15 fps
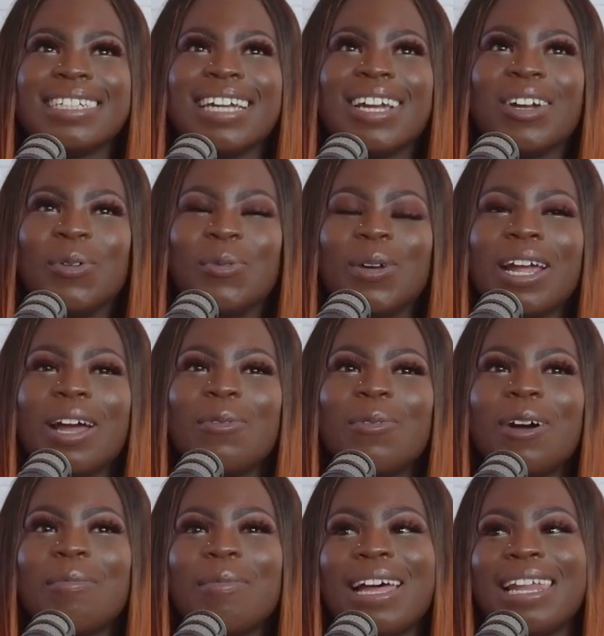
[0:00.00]
What I
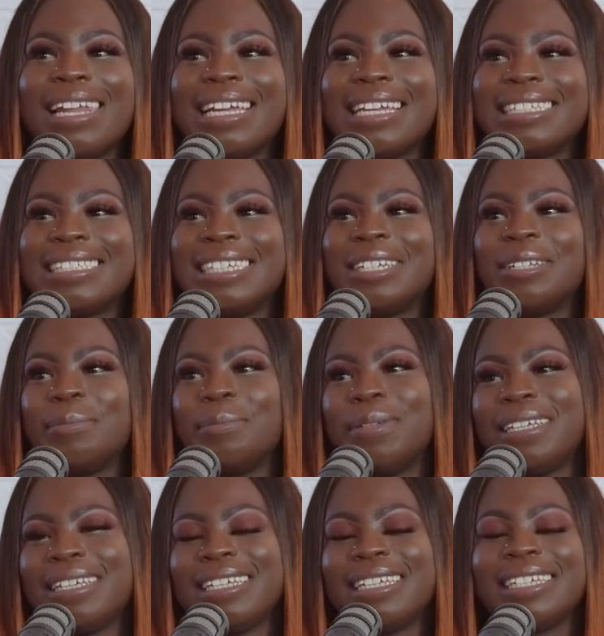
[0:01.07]
want my legacy to
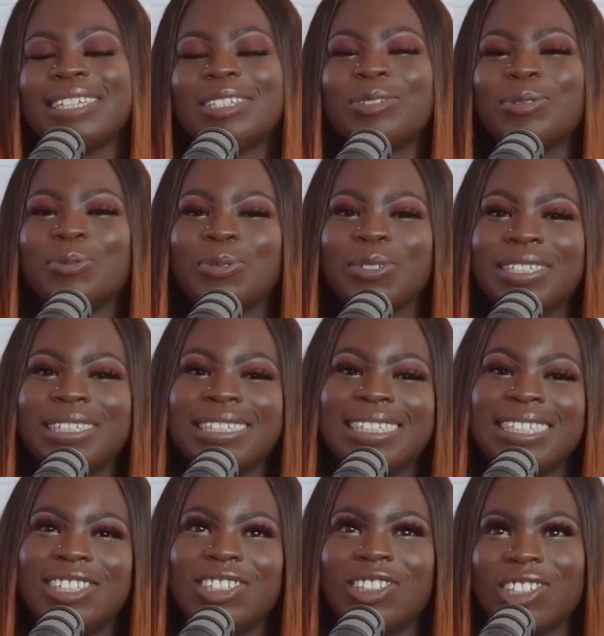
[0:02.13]
be is
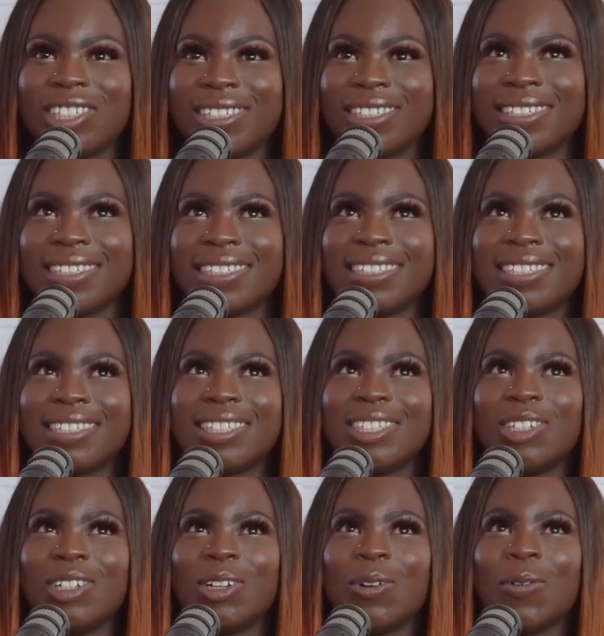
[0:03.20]
really just,
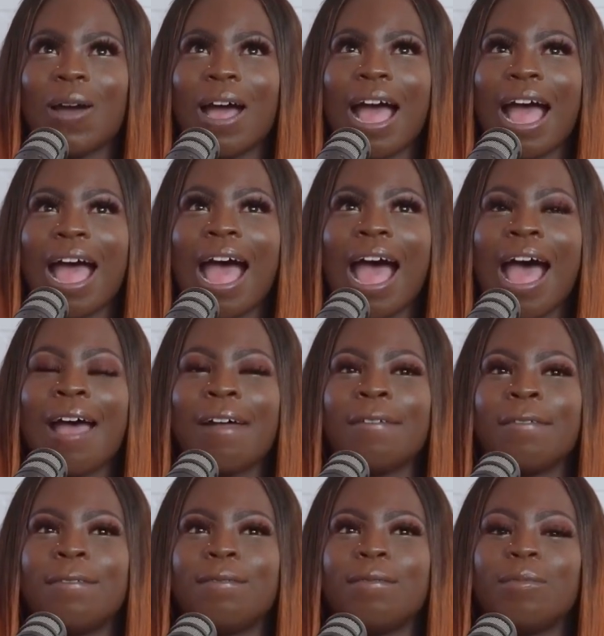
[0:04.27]
you know,
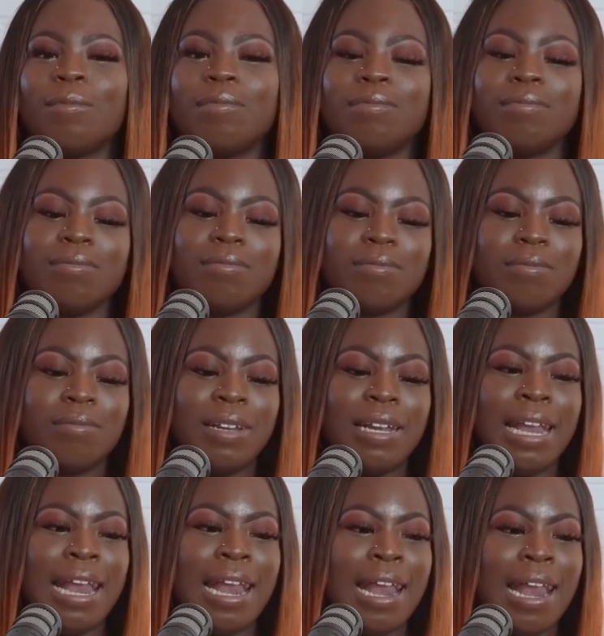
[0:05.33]
I've
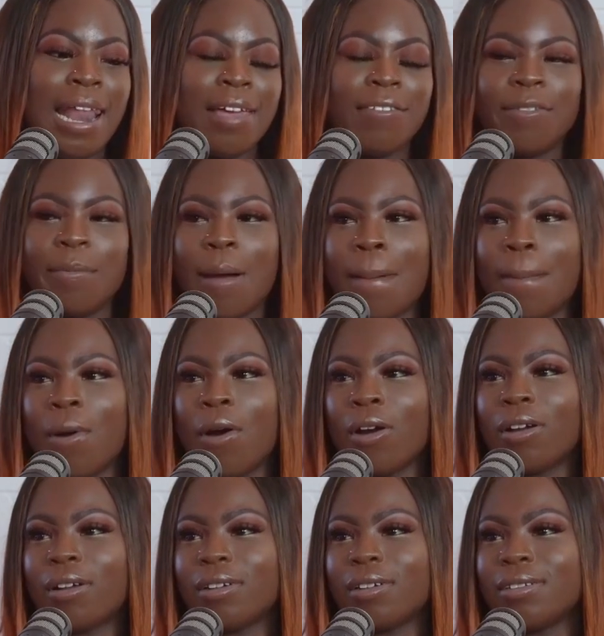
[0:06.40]
left my
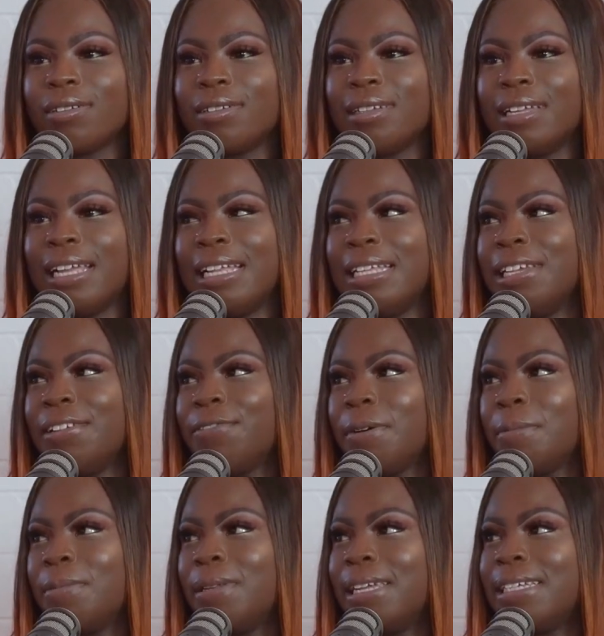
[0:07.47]
mark in
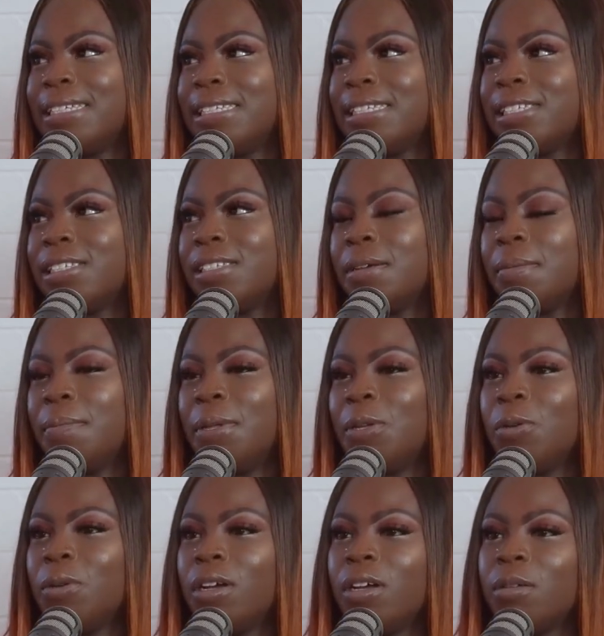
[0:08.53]
different places to
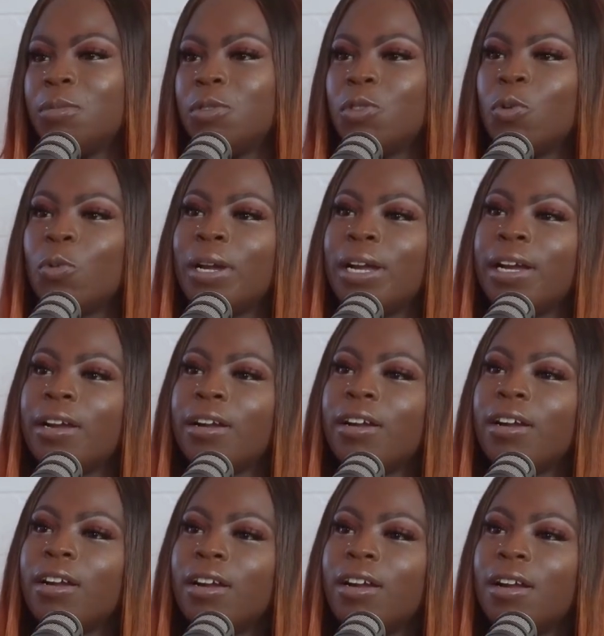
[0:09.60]
build up to
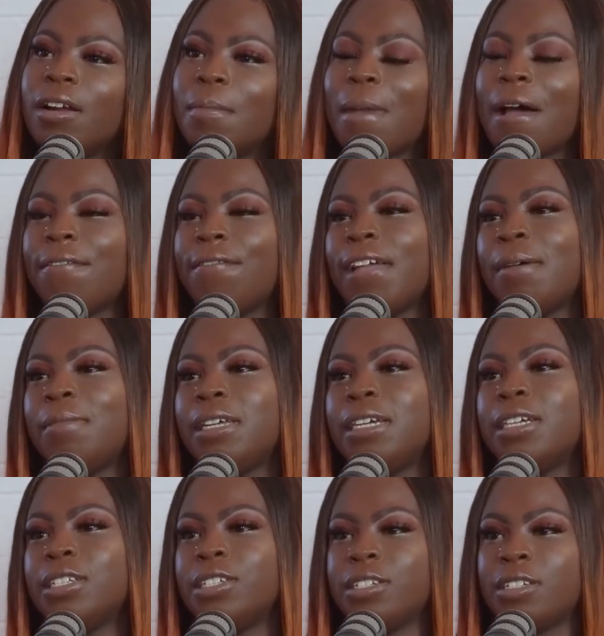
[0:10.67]
where my family
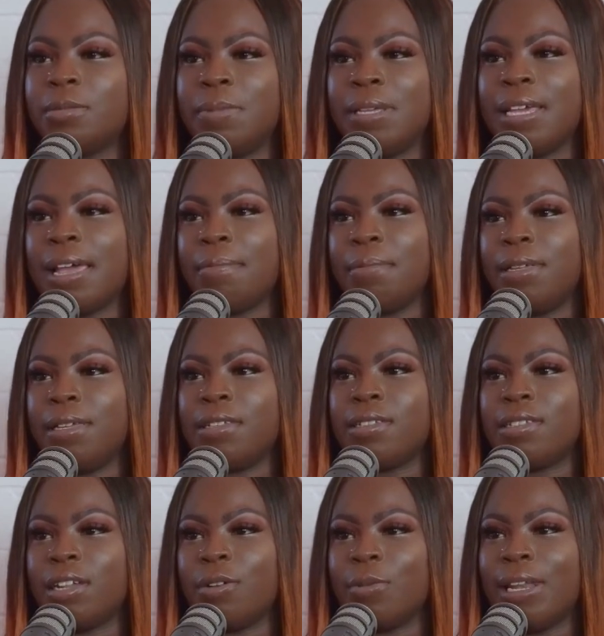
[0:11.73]
could just be at
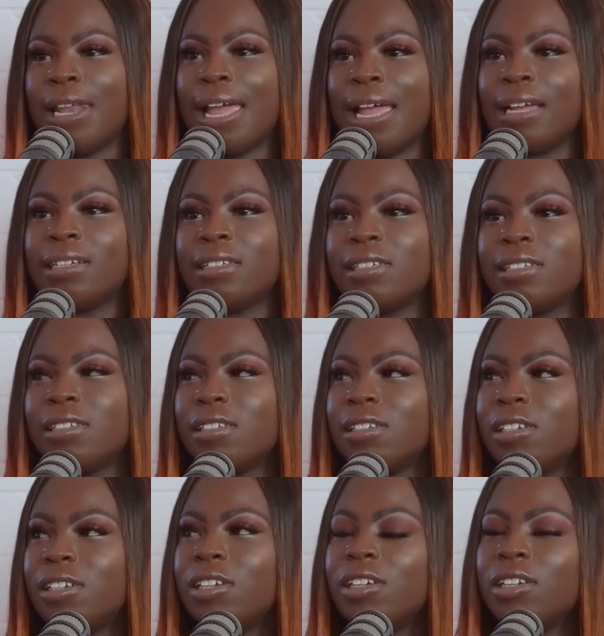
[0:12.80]
peace and That's relax. Right. Taken
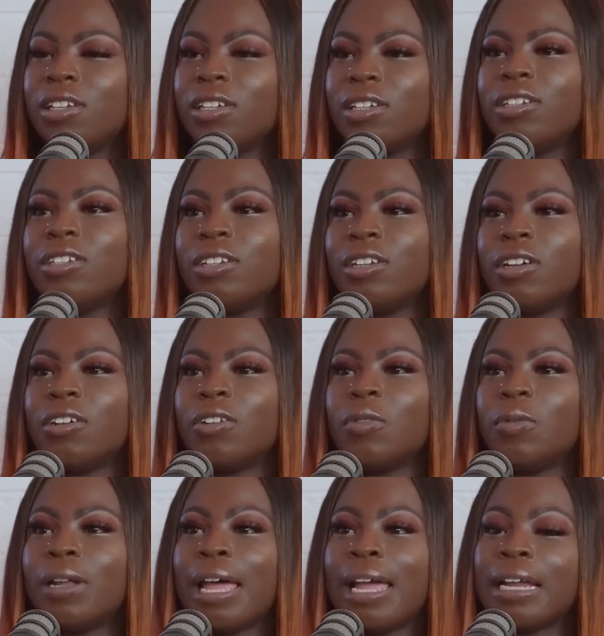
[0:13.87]
care of. Right.
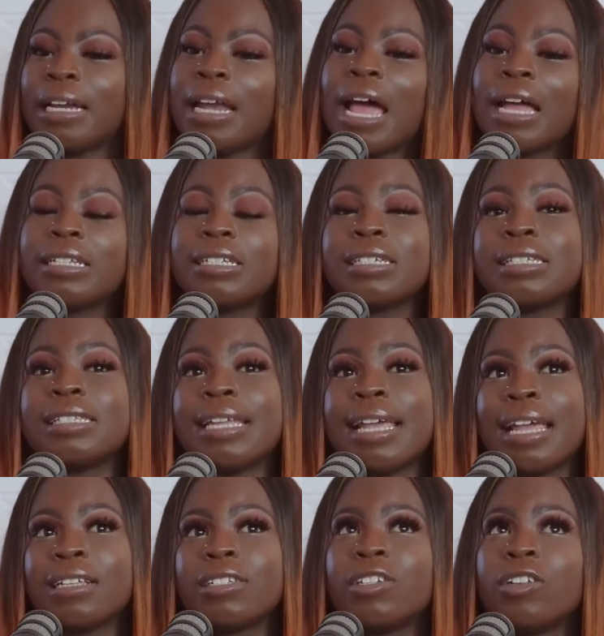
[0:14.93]
Um, like not just
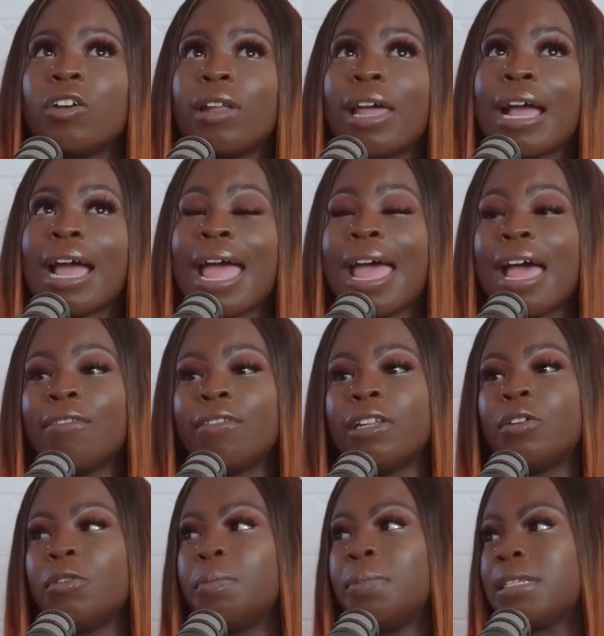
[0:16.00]
dance, you know, like I have a
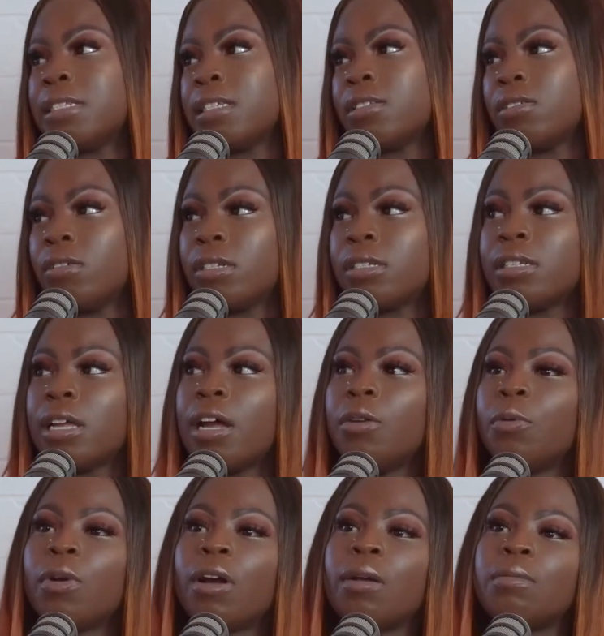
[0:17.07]
little business on the side
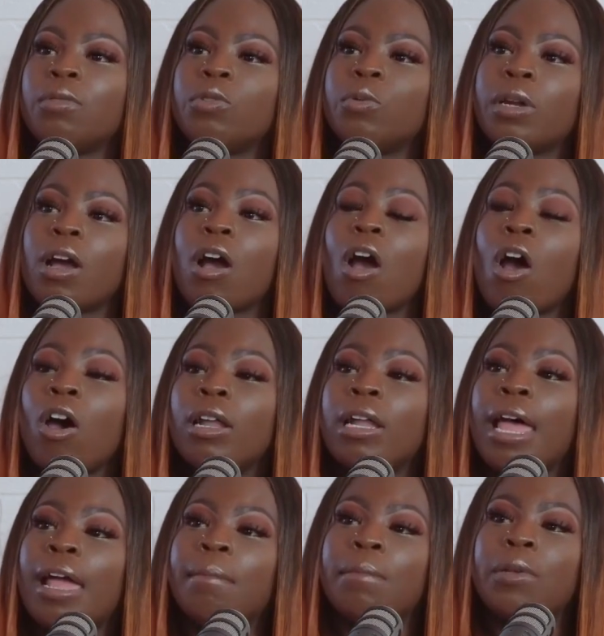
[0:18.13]
where I'm doing uh-huh.
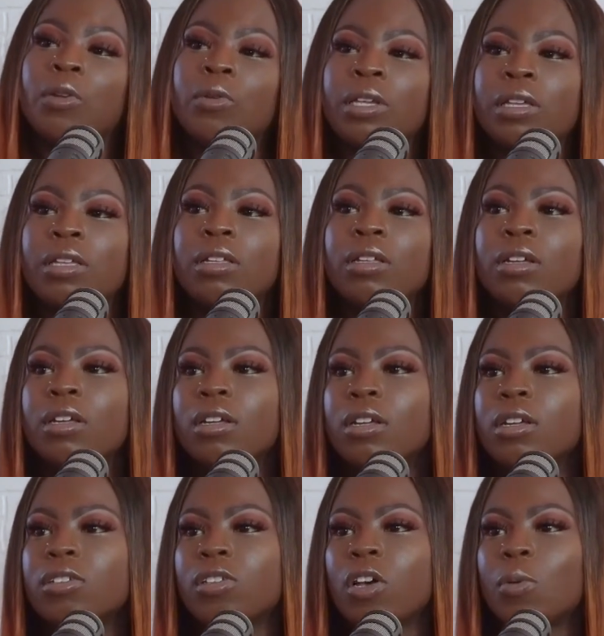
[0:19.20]
online beauty.
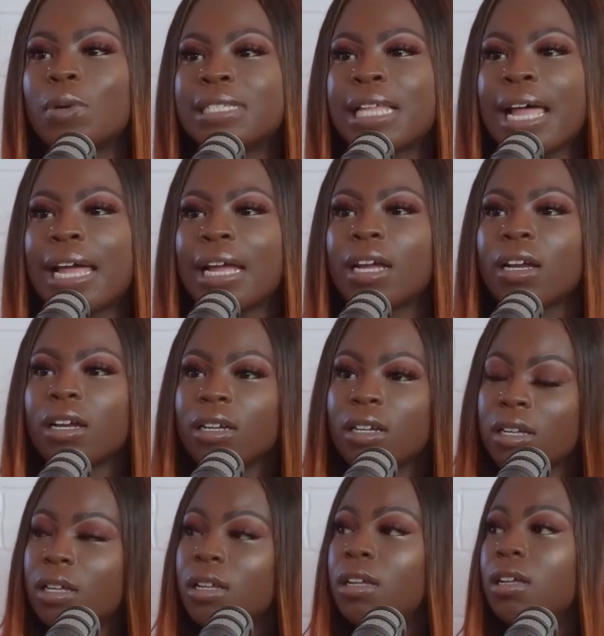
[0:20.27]
Mm-hmm. So it's oh, like
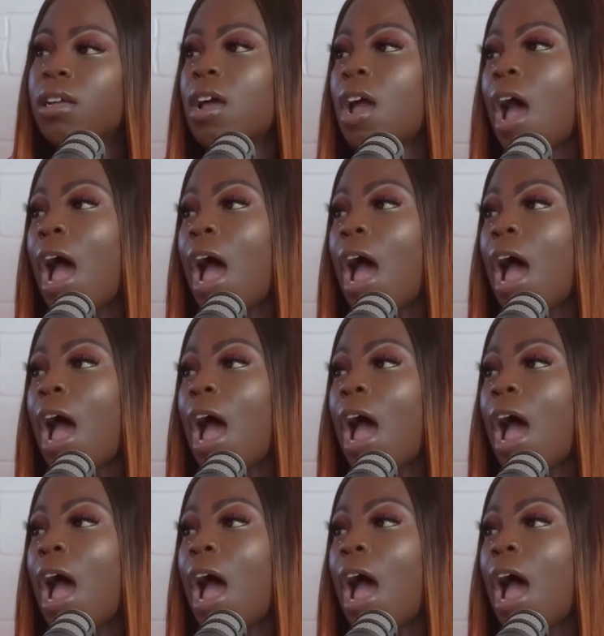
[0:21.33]
okay.